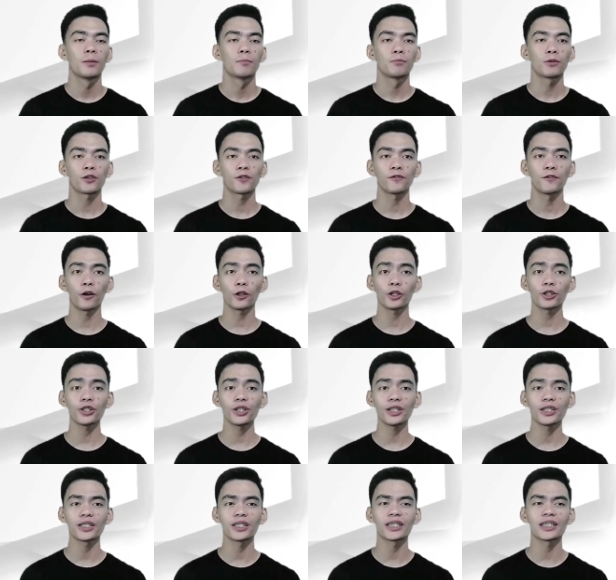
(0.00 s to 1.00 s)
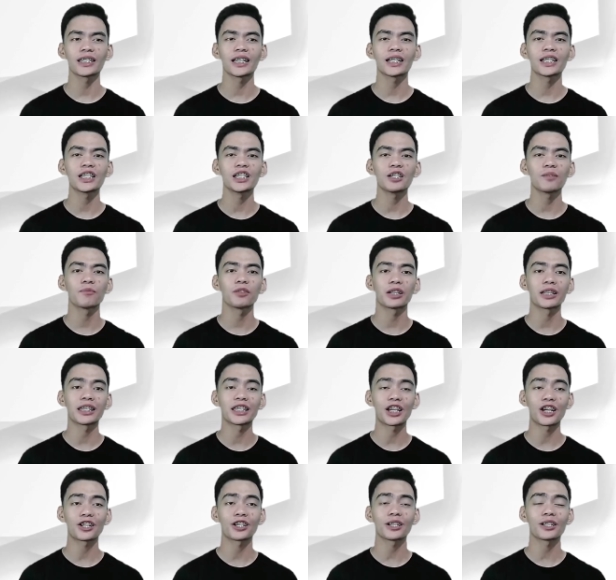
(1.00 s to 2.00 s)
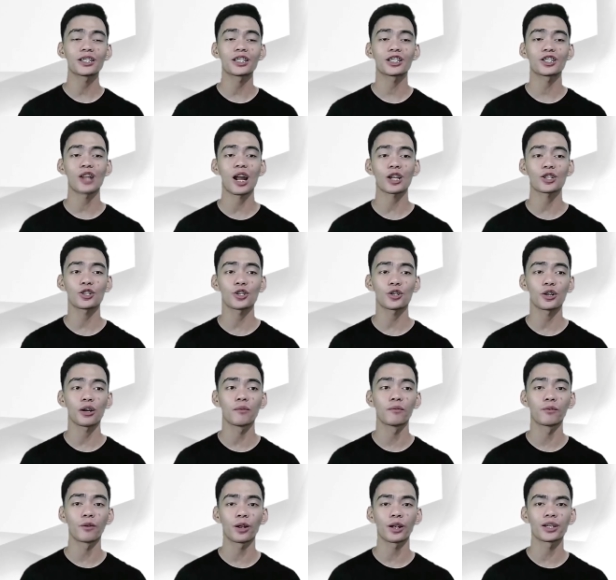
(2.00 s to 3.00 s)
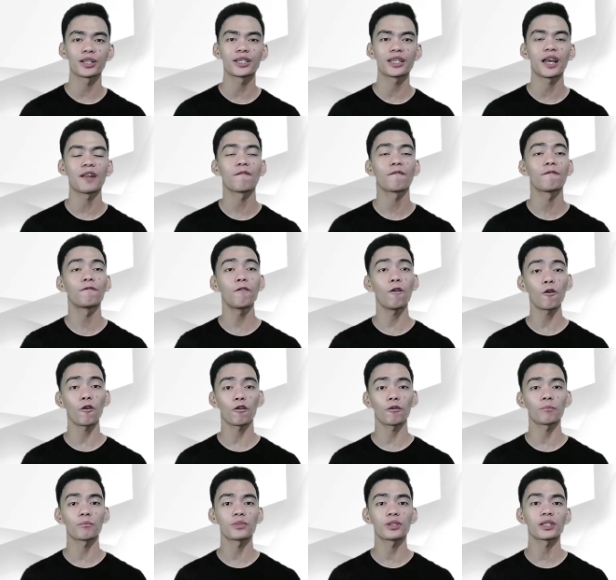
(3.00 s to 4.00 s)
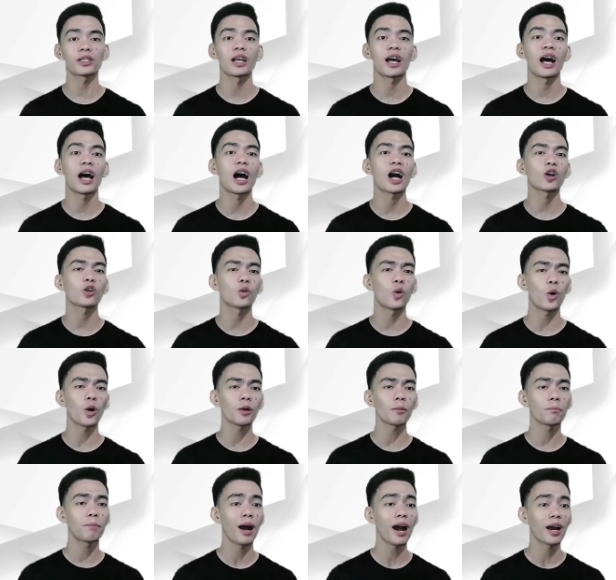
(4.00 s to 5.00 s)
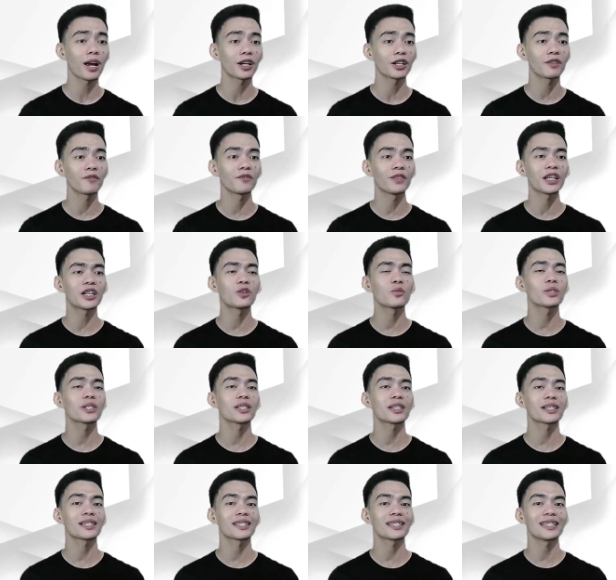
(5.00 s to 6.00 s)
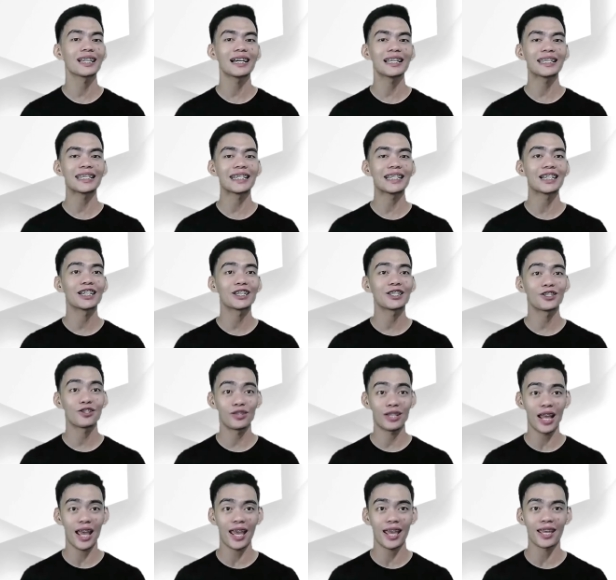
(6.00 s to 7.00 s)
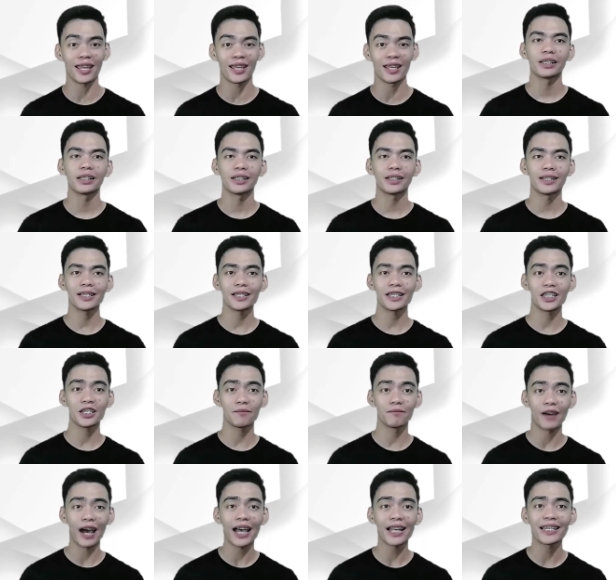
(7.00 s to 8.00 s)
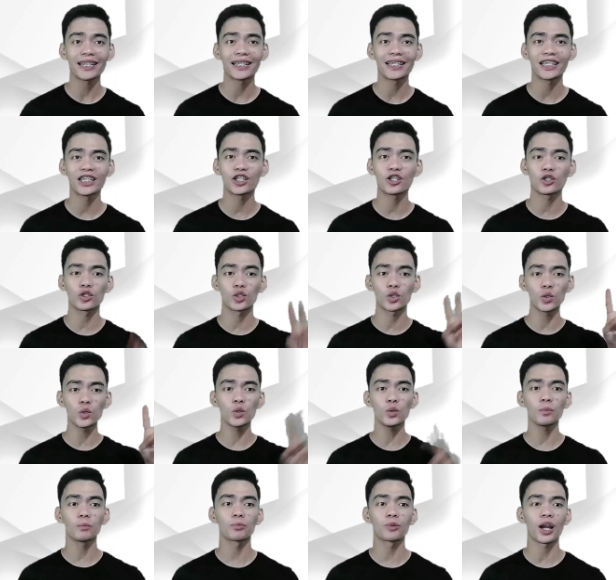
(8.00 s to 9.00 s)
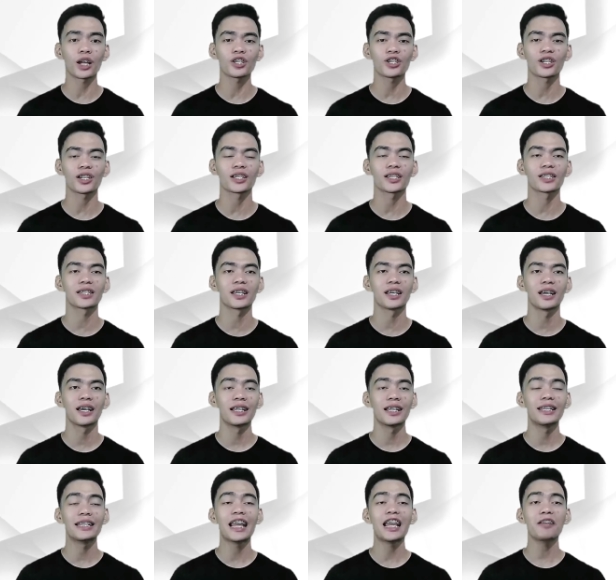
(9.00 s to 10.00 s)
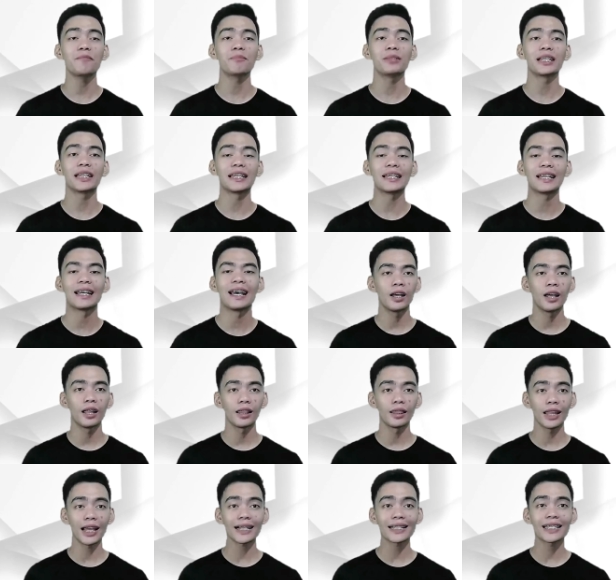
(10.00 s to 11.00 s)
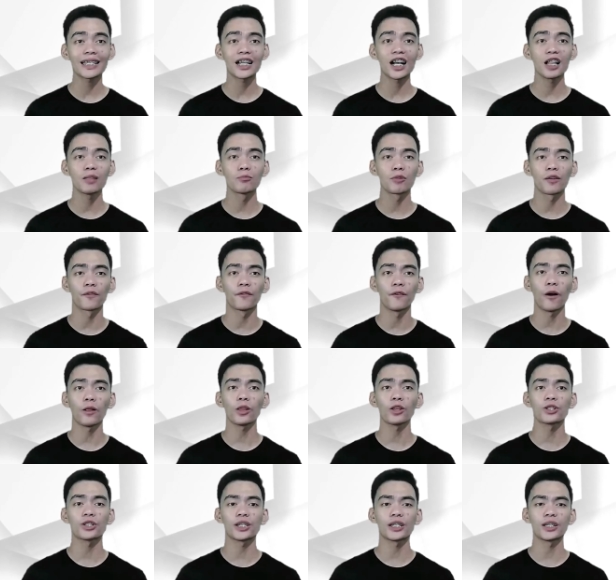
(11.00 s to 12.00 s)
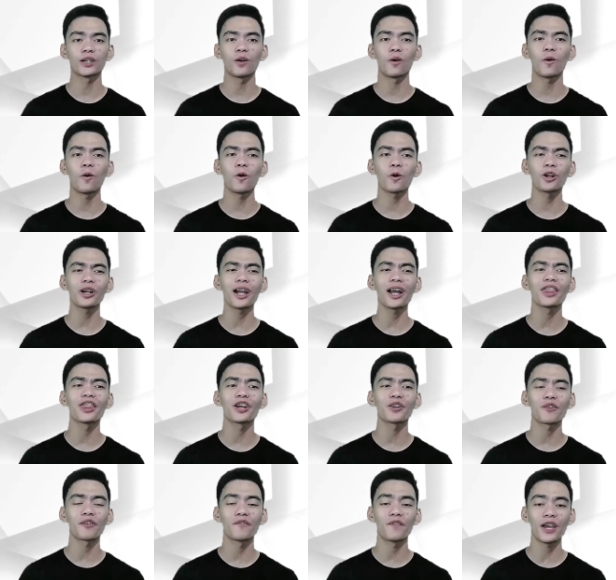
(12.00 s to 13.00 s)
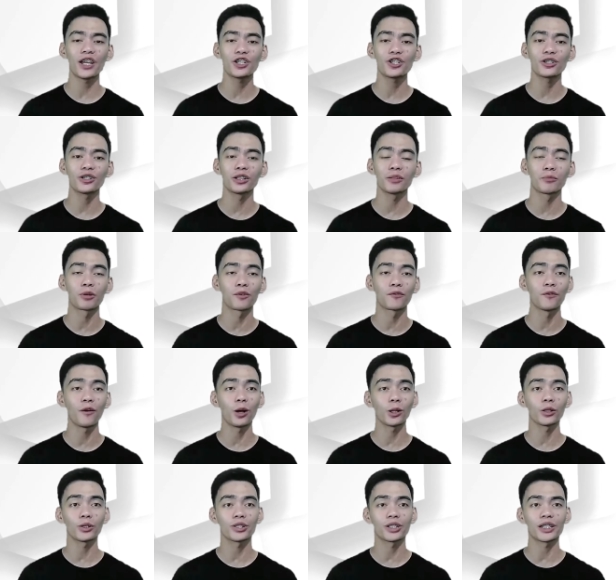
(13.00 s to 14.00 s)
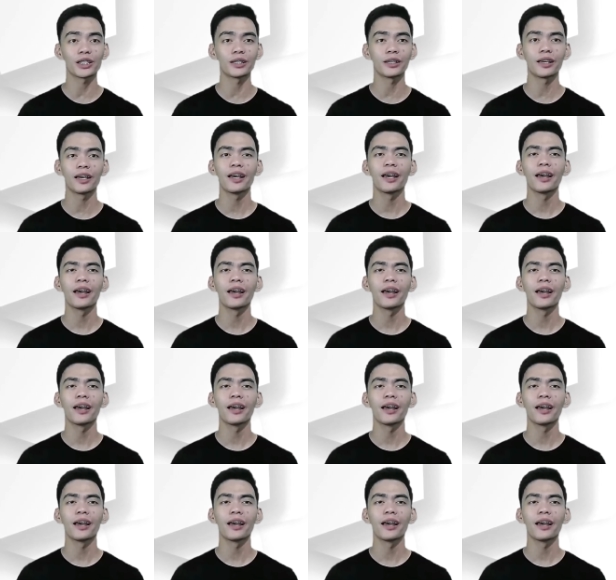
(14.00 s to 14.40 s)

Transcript: Morphology is the study of the internal structure of words and forms a core part of linguistic study today. It is divided into two branches, namely lexical morphology or derivational morphology